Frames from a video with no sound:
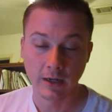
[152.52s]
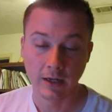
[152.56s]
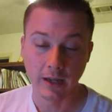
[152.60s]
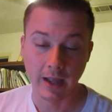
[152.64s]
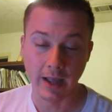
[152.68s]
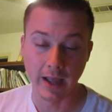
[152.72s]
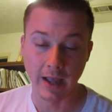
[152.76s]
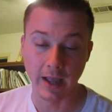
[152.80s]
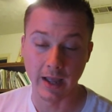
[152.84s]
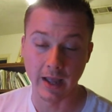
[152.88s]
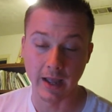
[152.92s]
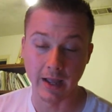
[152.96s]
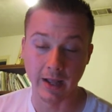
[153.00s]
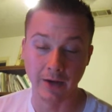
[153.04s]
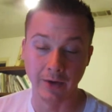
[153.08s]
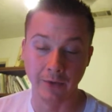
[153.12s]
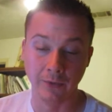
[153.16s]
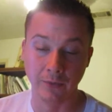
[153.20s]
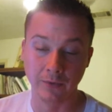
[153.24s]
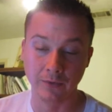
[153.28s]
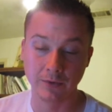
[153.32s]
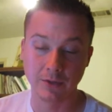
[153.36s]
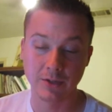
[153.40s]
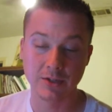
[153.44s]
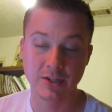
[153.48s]

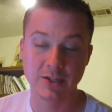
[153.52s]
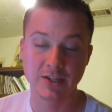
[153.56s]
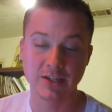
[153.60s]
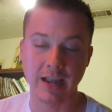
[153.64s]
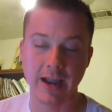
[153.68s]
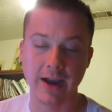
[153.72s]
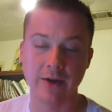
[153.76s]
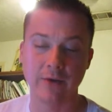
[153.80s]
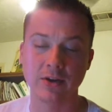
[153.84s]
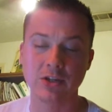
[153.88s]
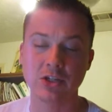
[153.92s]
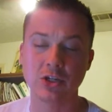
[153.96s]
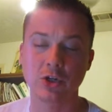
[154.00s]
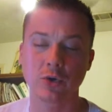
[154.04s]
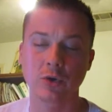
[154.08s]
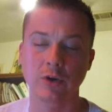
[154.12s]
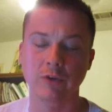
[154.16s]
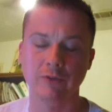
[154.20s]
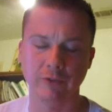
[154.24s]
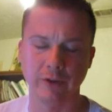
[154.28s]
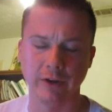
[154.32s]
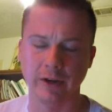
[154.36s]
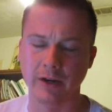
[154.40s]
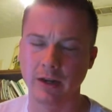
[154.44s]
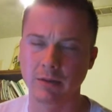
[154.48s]
and Cyrus
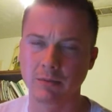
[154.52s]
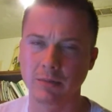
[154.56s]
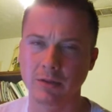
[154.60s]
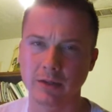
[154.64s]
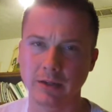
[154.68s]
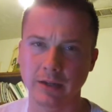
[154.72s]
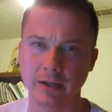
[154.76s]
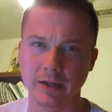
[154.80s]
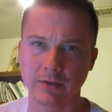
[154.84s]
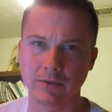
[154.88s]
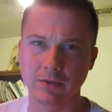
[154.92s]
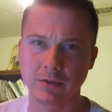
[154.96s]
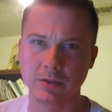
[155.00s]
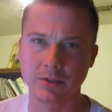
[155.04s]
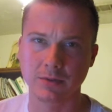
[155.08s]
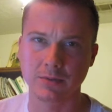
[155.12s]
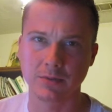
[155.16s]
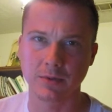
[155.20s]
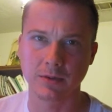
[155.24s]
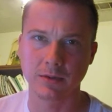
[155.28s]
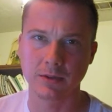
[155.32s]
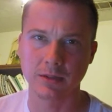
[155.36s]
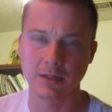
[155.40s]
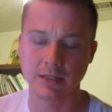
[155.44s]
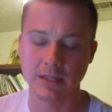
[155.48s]
Griffin, I believe, was the
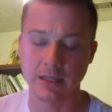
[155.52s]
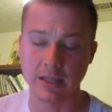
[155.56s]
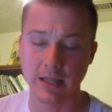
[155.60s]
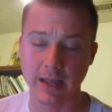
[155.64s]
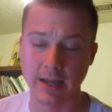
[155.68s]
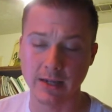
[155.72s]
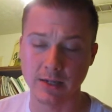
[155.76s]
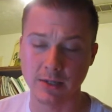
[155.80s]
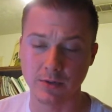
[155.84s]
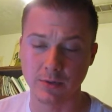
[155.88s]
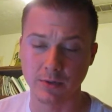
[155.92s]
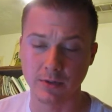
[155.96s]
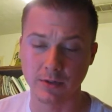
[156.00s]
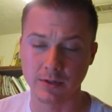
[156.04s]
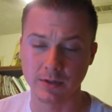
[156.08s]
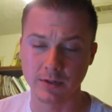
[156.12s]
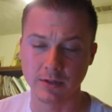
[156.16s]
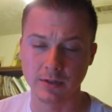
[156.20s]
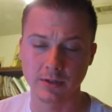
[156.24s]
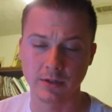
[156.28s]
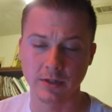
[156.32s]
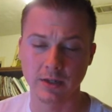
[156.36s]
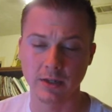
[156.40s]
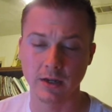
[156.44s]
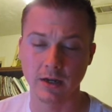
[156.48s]
last one.
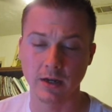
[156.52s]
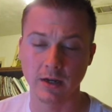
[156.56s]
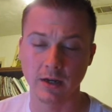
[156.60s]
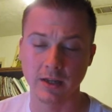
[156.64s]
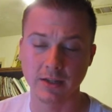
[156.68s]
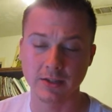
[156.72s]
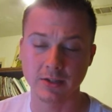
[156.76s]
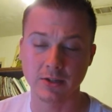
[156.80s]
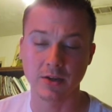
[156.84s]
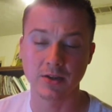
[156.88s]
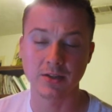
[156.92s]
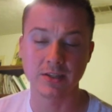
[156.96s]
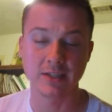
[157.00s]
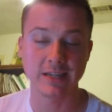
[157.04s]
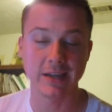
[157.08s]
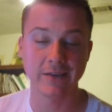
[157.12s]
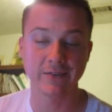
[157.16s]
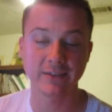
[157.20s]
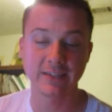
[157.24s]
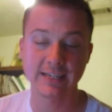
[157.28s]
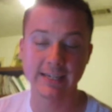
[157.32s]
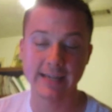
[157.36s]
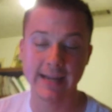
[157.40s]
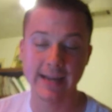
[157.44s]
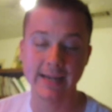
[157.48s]
So in
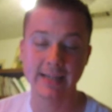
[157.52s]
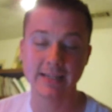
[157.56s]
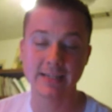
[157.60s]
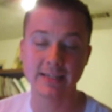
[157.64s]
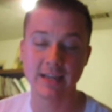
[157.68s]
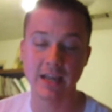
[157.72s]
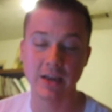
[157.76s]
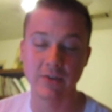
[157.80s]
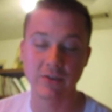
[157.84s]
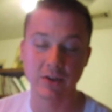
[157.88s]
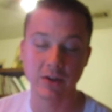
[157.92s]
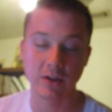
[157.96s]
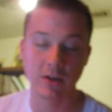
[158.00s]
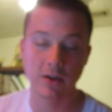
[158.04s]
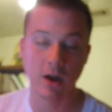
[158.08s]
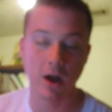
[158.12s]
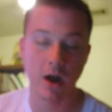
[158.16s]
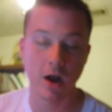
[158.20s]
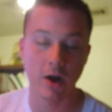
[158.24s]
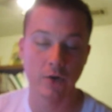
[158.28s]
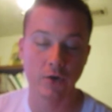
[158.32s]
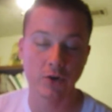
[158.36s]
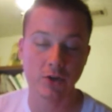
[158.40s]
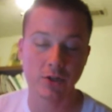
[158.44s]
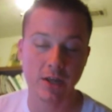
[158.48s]
1787,
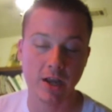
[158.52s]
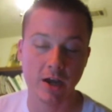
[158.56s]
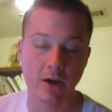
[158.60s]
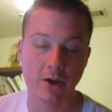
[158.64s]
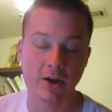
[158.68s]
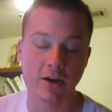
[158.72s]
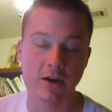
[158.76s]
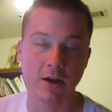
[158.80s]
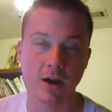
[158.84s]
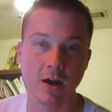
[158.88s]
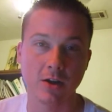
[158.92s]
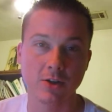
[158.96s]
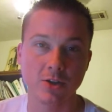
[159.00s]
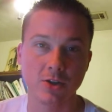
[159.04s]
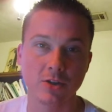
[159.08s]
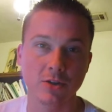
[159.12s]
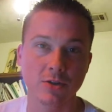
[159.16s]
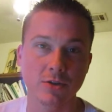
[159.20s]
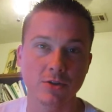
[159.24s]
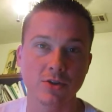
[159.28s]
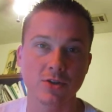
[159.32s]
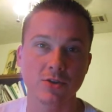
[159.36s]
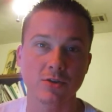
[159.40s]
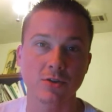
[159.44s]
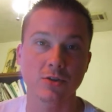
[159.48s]
Congress held a
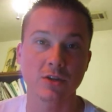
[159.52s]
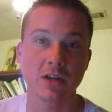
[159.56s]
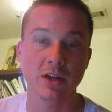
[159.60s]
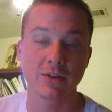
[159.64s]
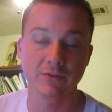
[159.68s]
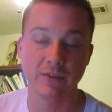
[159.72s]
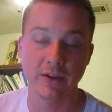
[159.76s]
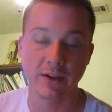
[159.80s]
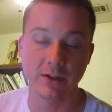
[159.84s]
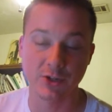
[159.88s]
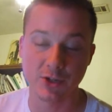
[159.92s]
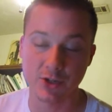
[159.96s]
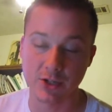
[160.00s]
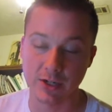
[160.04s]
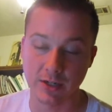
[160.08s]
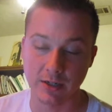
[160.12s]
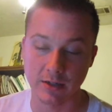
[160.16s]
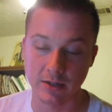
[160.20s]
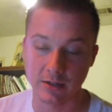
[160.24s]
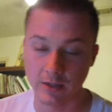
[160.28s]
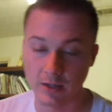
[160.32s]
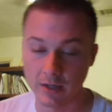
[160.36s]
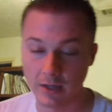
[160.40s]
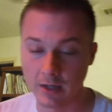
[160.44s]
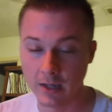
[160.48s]
constitutional convention.
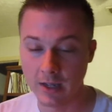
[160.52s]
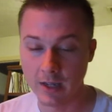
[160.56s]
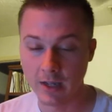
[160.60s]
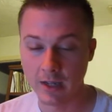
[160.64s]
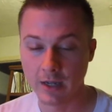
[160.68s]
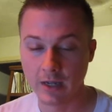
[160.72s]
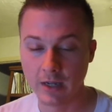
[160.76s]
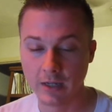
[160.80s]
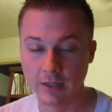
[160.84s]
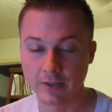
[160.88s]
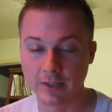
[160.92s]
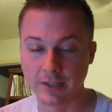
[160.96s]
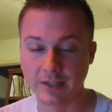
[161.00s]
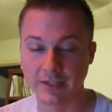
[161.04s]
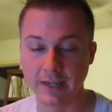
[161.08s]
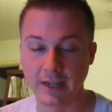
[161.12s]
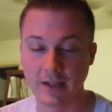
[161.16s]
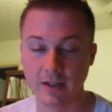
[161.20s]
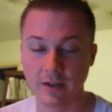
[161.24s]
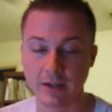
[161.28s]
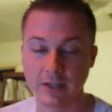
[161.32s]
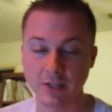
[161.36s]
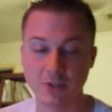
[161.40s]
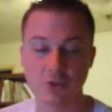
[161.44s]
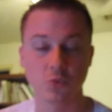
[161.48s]
The
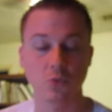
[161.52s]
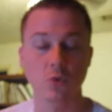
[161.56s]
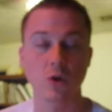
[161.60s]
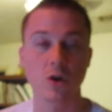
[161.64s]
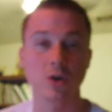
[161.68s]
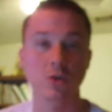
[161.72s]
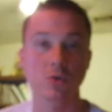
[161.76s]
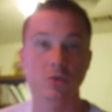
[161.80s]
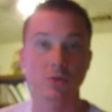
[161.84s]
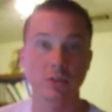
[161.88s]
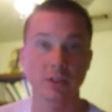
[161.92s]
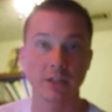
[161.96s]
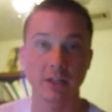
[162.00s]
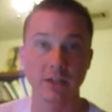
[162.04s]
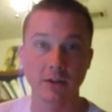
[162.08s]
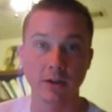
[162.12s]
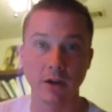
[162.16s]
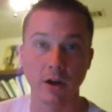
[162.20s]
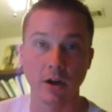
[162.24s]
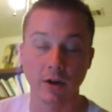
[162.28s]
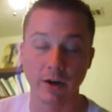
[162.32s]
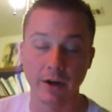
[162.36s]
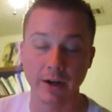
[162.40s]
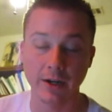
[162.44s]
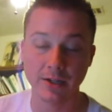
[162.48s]
delegates wrote the
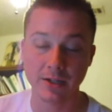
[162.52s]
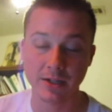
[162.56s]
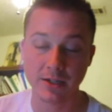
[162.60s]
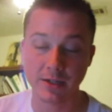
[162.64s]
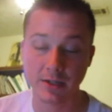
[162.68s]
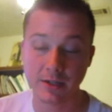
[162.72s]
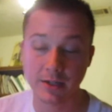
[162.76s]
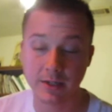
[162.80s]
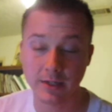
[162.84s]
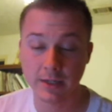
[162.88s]
current